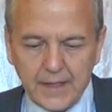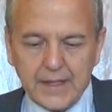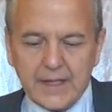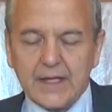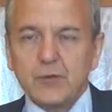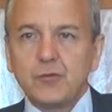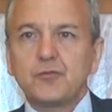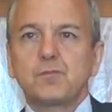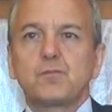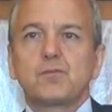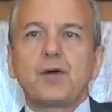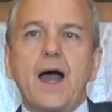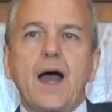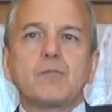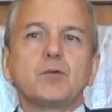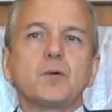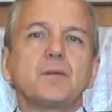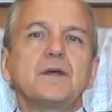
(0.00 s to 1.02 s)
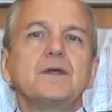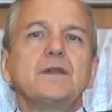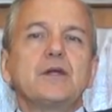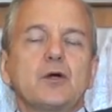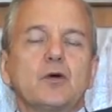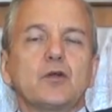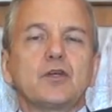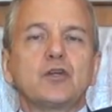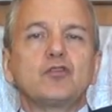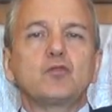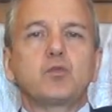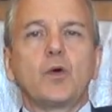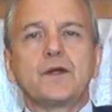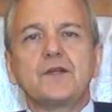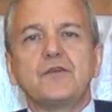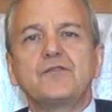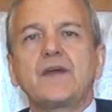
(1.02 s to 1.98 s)
He was probably the earliest
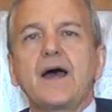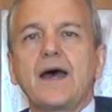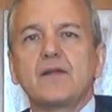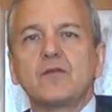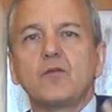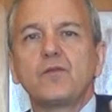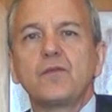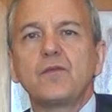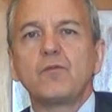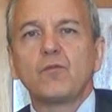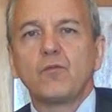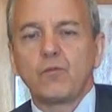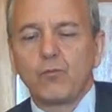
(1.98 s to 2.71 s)
one, if not